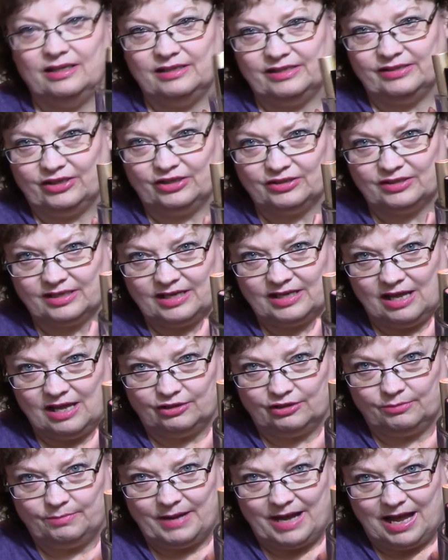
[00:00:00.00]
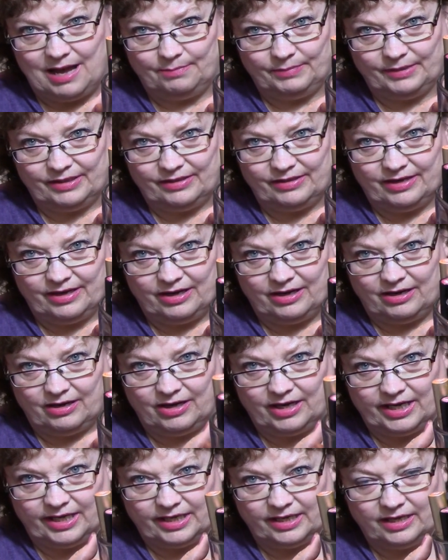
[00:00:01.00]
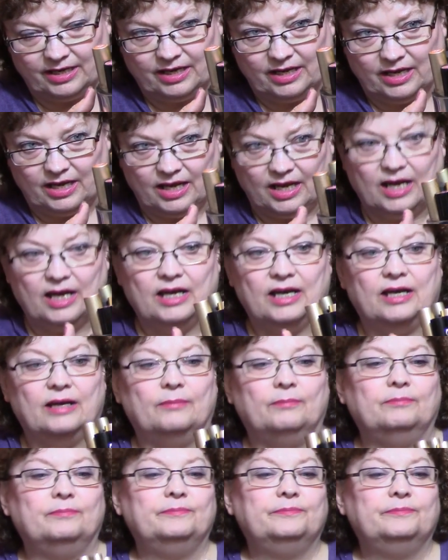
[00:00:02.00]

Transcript: There's ColourPop in there and um,